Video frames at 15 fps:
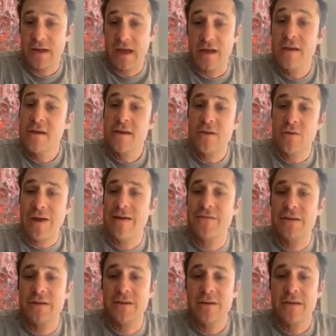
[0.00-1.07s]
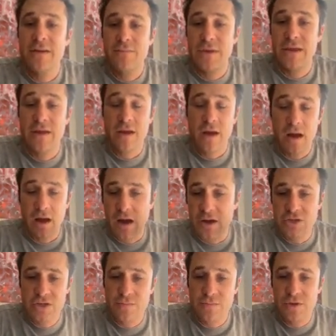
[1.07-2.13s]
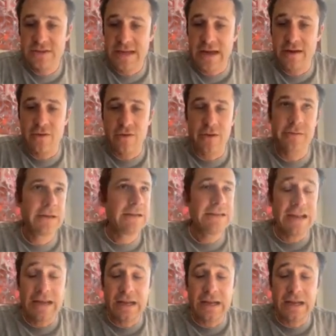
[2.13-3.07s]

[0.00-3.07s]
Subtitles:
Okay, you have to be 100% or